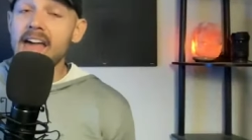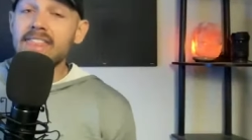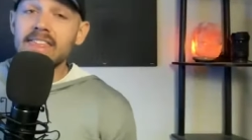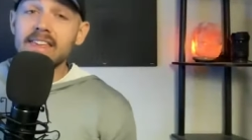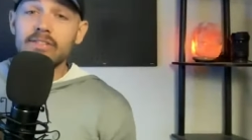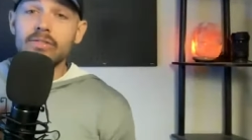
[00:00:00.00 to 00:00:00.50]

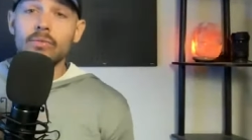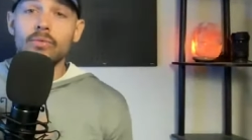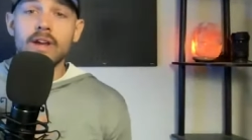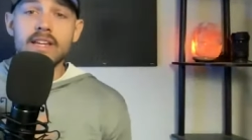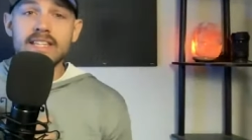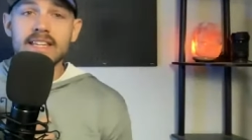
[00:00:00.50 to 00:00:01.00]
I think
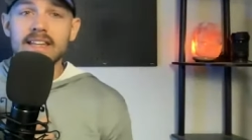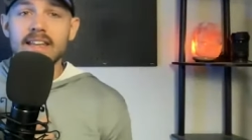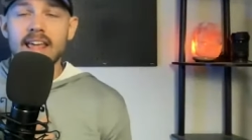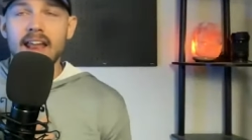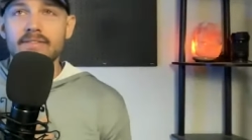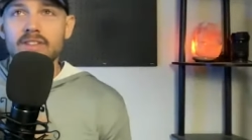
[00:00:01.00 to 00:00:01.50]
the
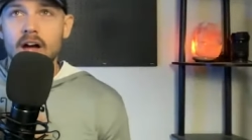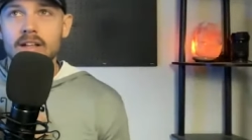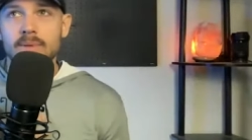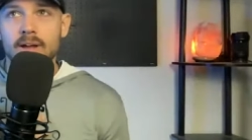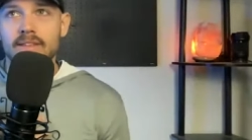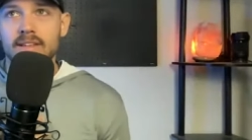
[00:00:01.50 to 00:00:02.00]
reason, and I've
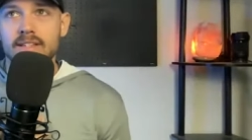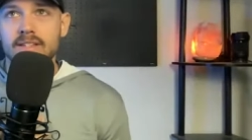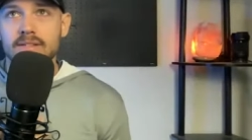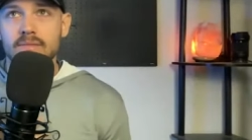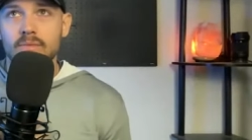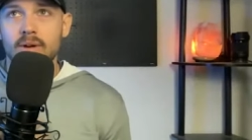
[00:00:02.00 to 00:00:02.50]
talked about this